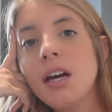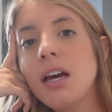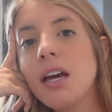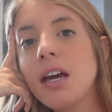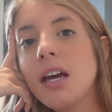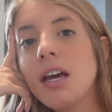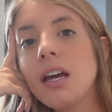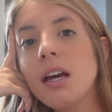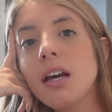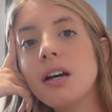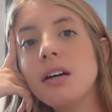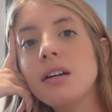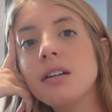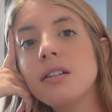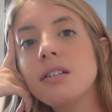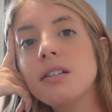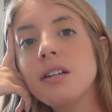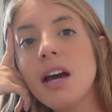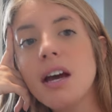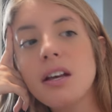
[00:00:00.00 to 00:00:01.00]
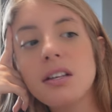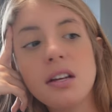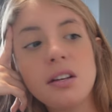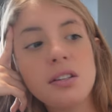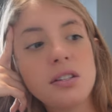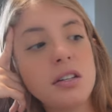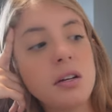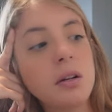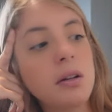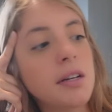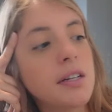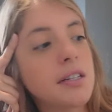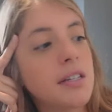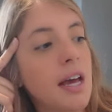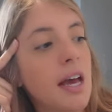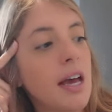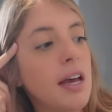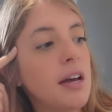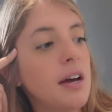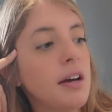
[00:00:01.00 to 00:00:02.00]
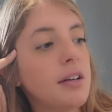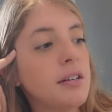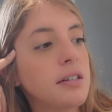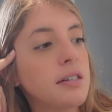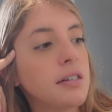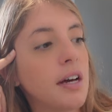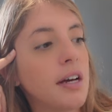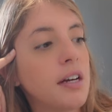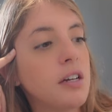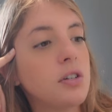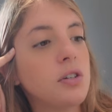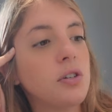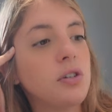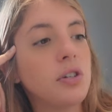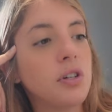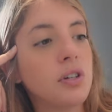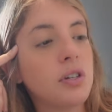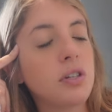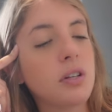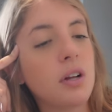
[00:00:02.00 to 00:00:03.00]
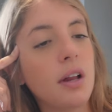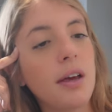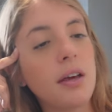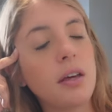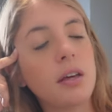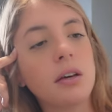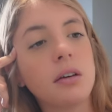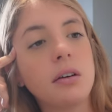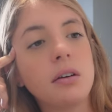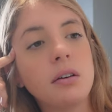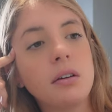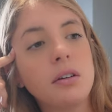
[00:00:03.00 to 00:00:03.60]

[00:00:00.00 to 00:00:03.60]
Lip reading: And yeah, until a day I decided to just like